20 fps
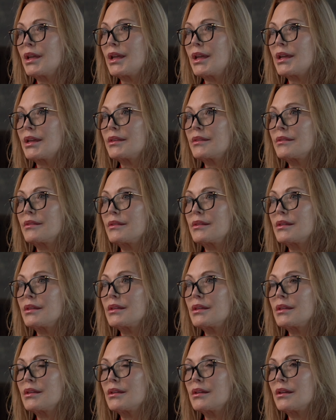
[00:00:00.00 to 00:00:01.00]
and
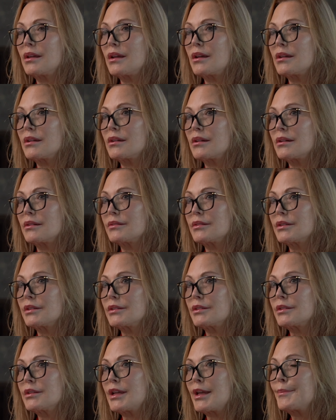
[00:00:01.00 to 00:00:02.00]
the
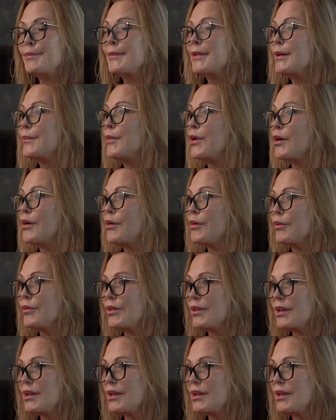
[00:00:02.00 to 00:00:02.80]
MGIMO,